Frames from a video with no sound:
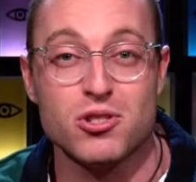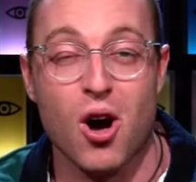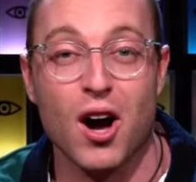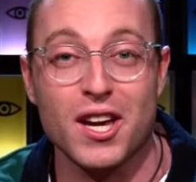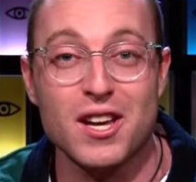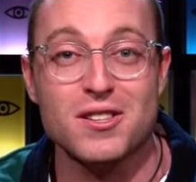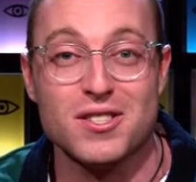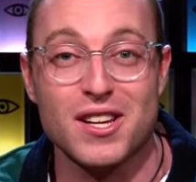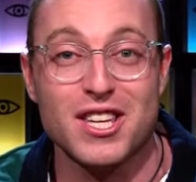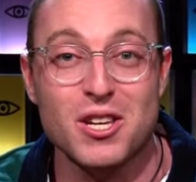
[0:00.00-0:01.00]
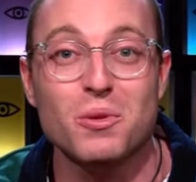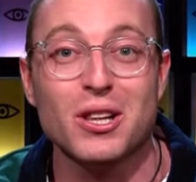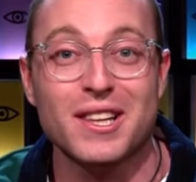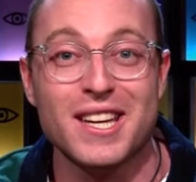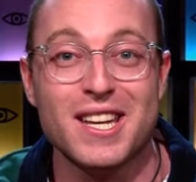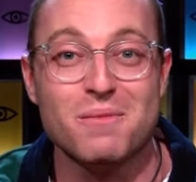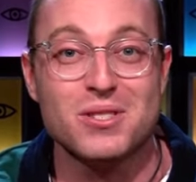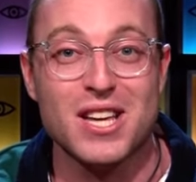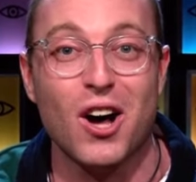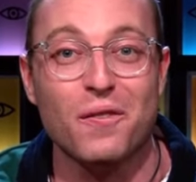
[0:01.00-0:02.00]
talking so that he will lead
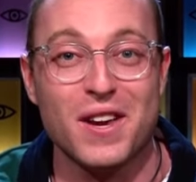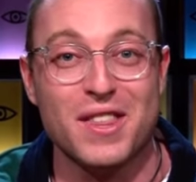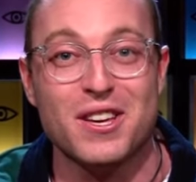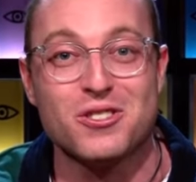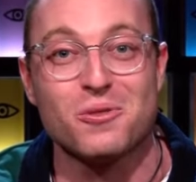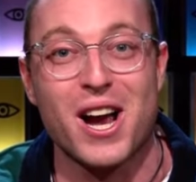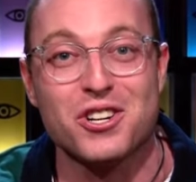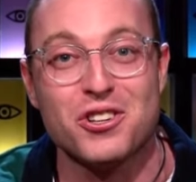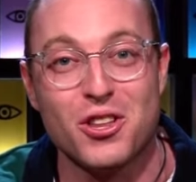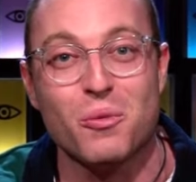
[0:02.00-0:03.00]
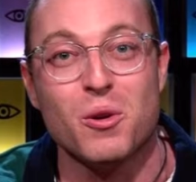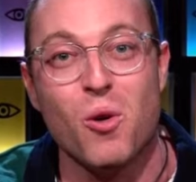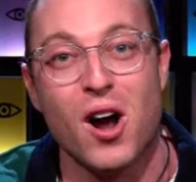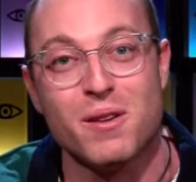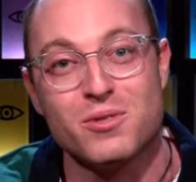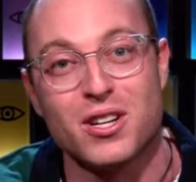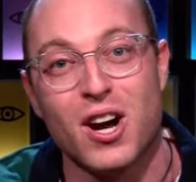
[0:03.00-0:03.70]
himself in the direction that we want him to